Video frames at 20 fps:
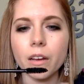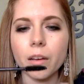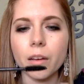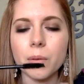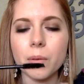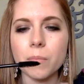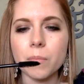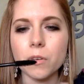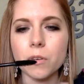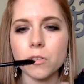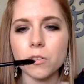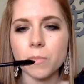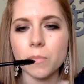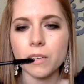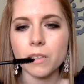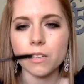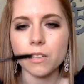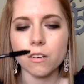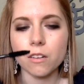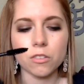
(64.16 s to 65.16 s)
I mean, most
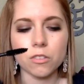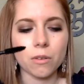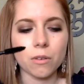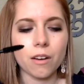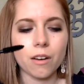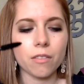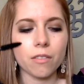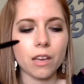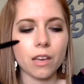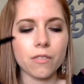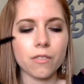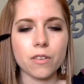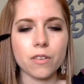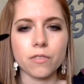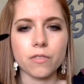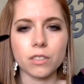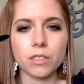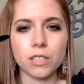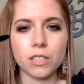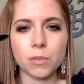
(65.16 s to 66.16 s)
mascaras do. I don't think I've ever
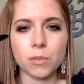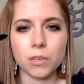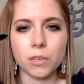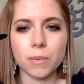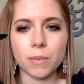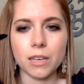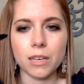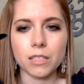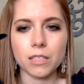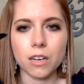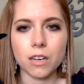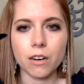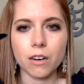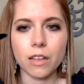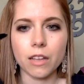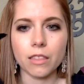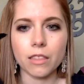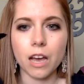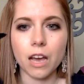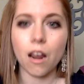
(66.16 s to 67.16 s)
really smelled a mascara
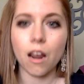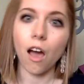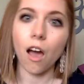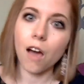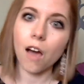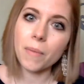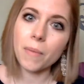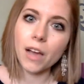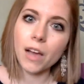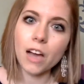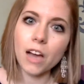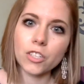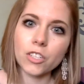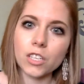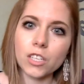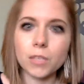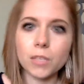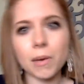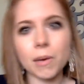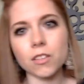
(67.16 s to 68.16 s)
and thought, oh my gosh,
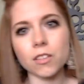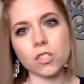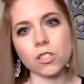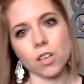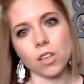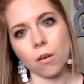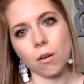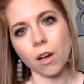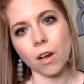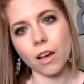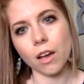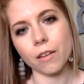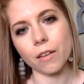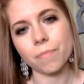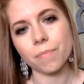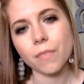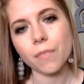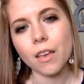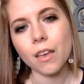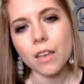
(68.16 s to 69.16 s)
this smells so good.
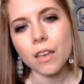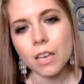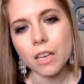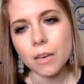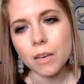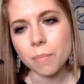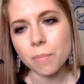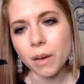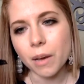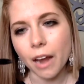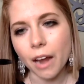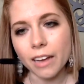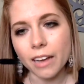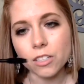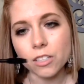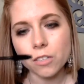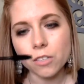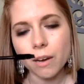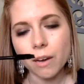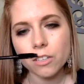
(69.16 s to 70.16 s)
But I
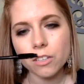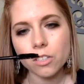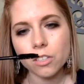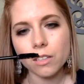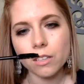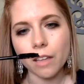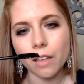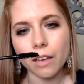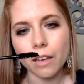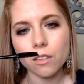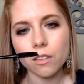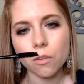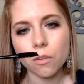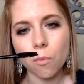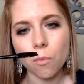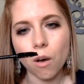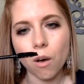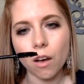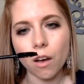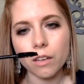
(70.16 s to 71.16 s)
do actually like the
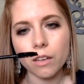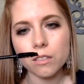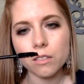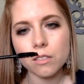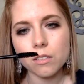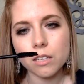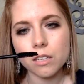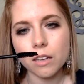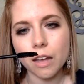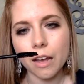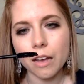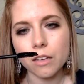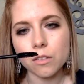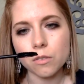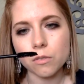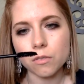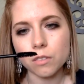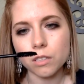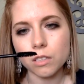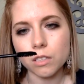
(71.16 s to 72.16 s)
wand. It has
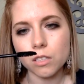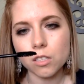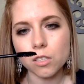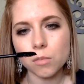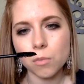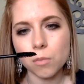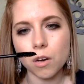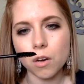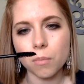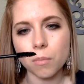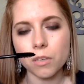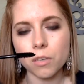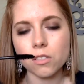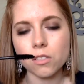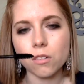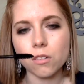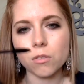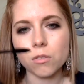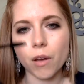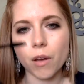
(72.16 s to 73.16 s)
really small
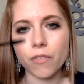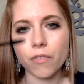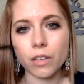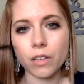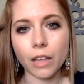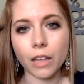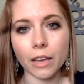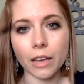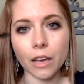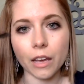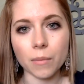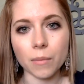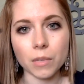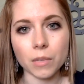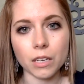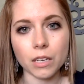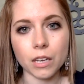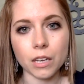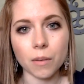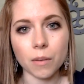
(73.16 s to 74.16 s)
bristles, so I feel like I'm going
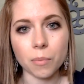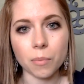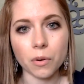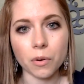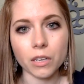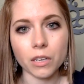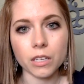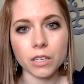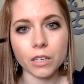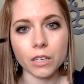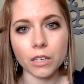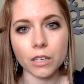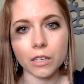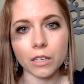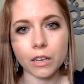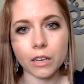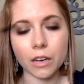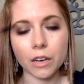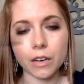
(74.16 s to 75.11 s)
to get a pretty good